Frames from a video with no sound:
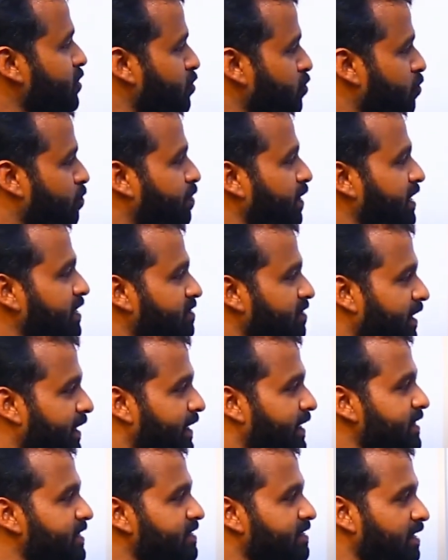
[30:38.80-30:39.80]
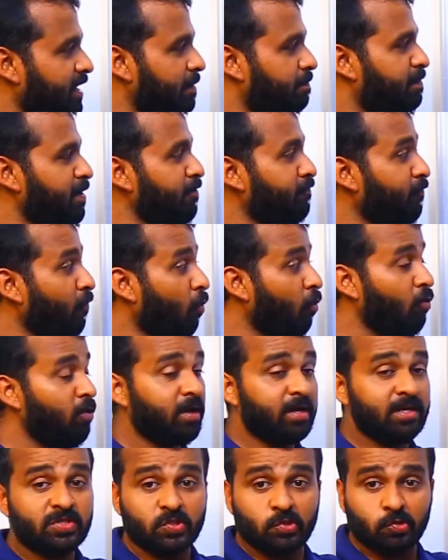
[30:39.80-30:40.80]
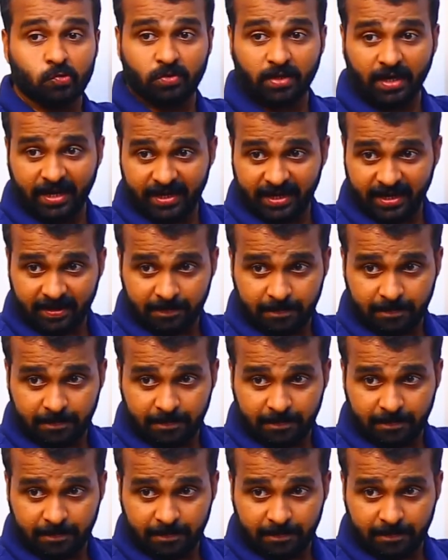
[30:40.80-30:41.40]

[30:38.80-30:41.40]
2p, 3s, 3p, 4s, 3d.